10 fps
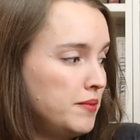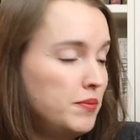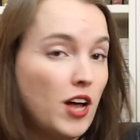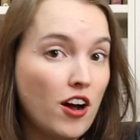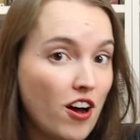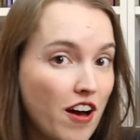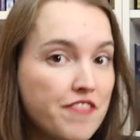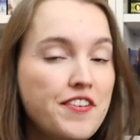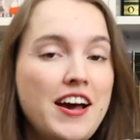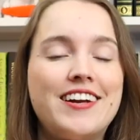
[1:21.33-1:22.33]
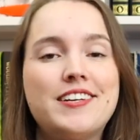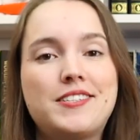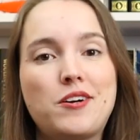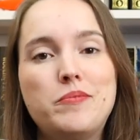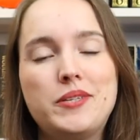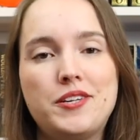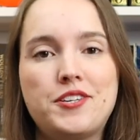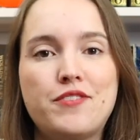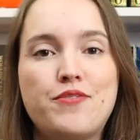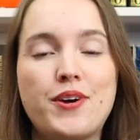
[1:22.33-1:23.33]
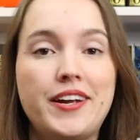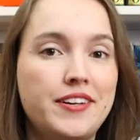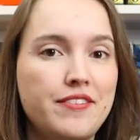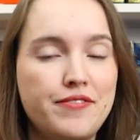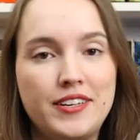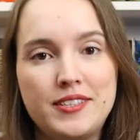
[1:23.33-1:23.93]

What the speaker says: Blog Off, and it is a competition for indie